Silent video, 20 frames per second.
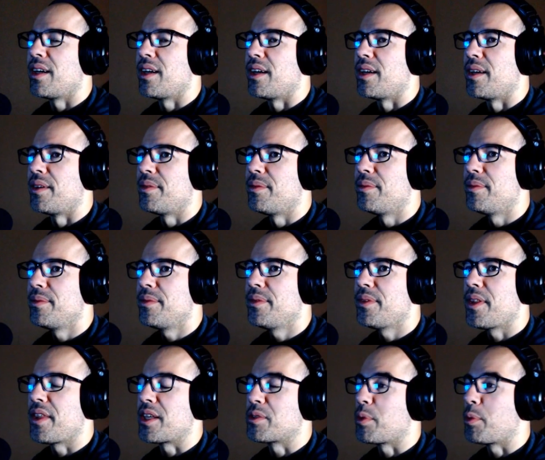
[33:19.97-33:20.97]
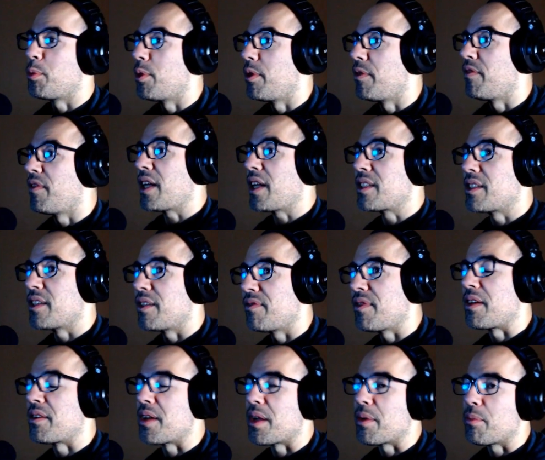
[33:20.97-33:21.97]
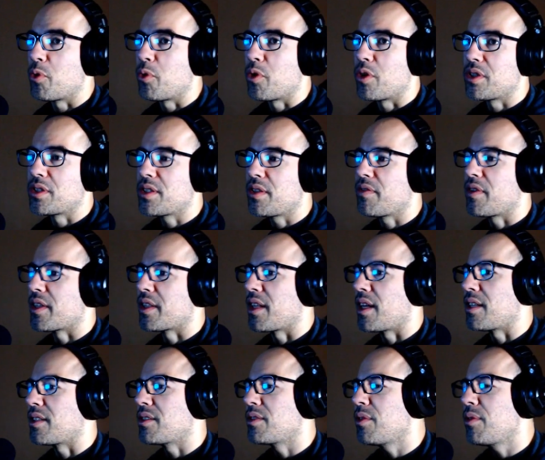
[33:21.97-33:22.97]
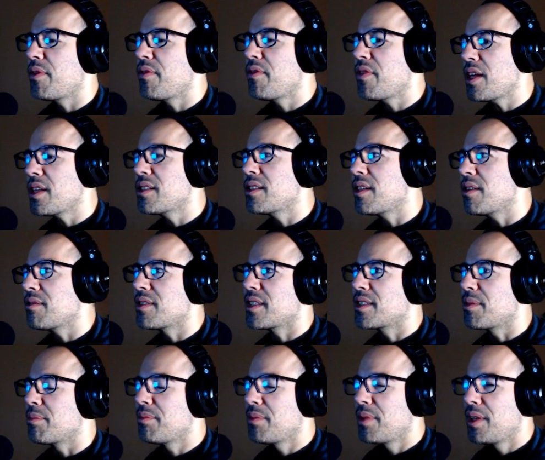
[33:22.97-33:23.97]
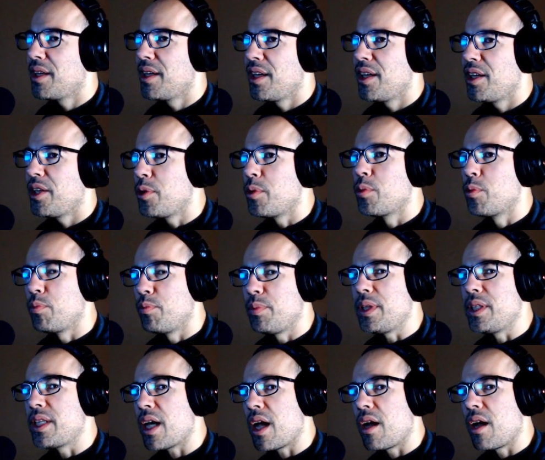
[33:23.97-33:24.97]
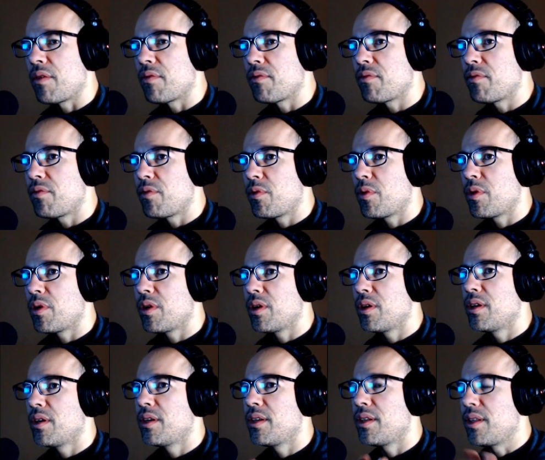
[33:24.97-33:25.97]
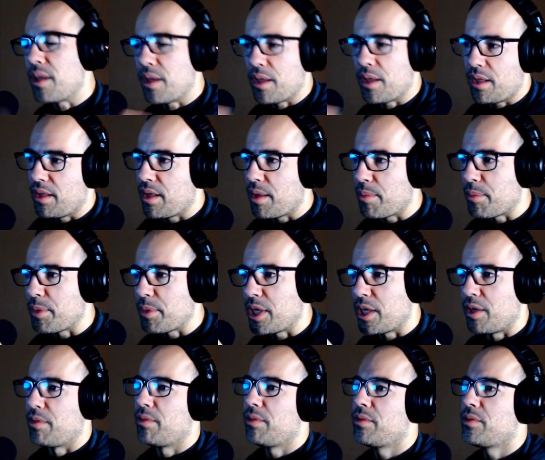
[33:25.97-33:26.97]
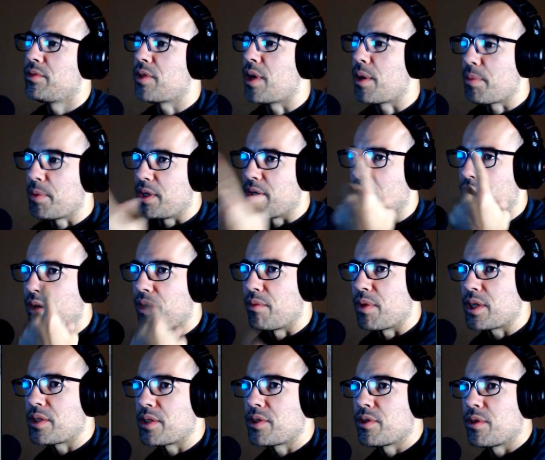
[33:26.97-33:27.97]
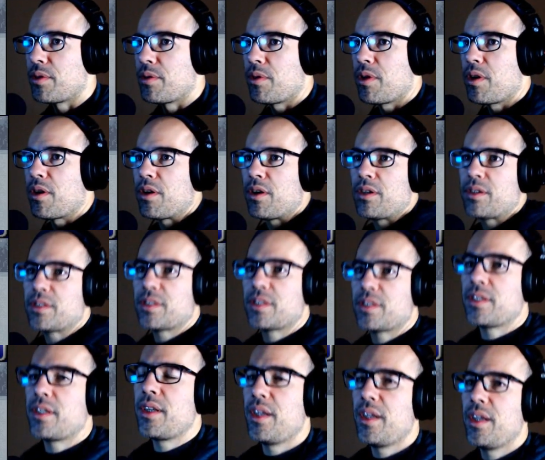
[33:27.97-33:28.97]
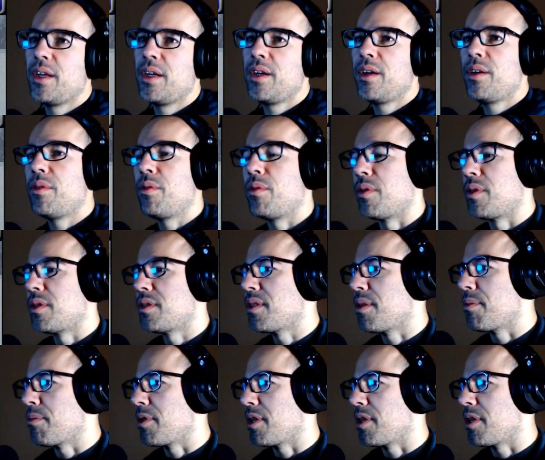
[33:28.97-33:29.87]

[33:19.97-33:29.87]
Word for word: The things we would have liked to have found out more, stuff like that. So if that sounds like some you would be down for, let me know. Drop a retro heart or something else.